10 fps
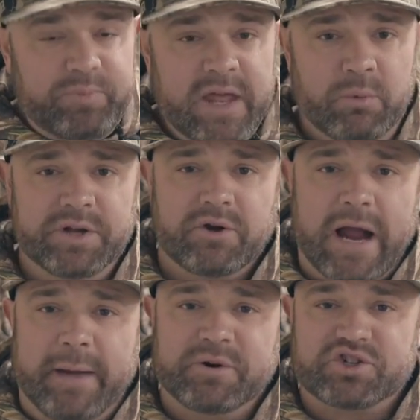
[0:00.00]
And when you
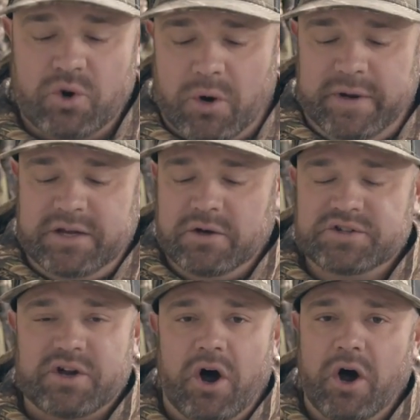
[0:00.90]
grab your short read
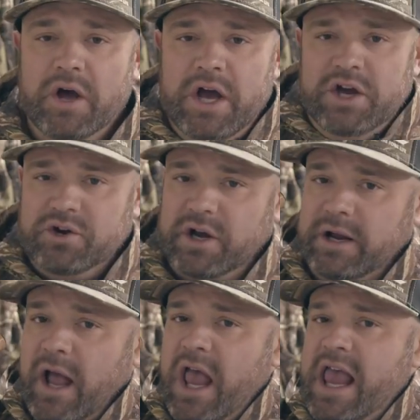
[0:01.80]
goose call, you're
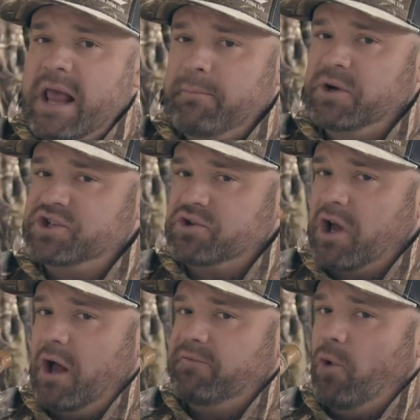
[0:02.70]
gonna push your
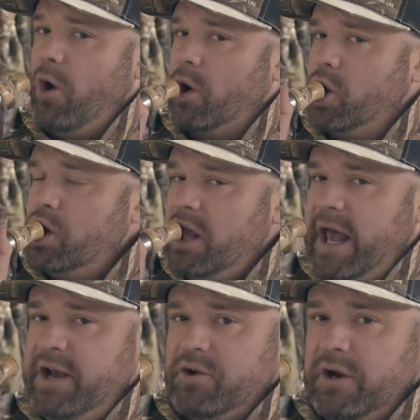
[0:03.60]
tongue forward
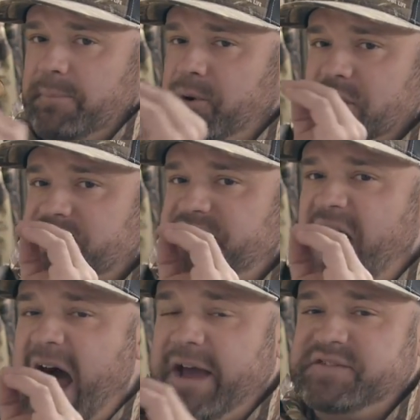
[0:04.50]
and you're gonna push
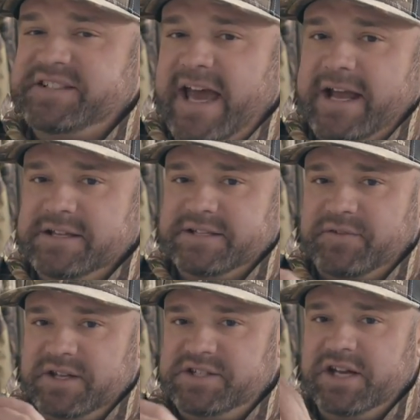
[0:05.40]
5 seconds of
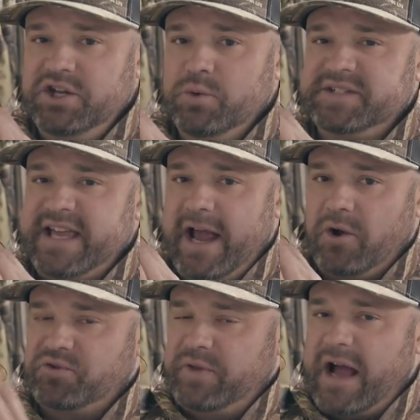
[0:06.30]
continuous
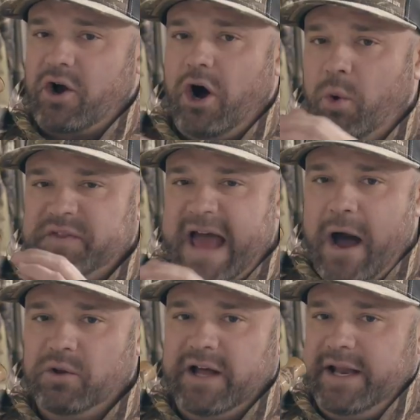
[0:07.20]
air through that call
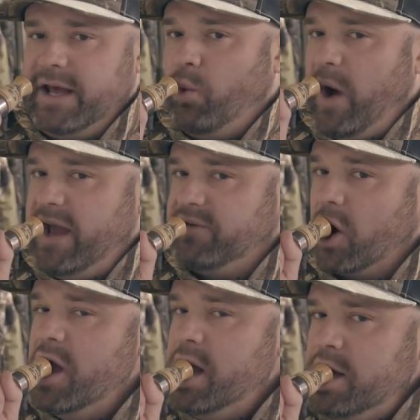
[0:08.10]
without letting it waver.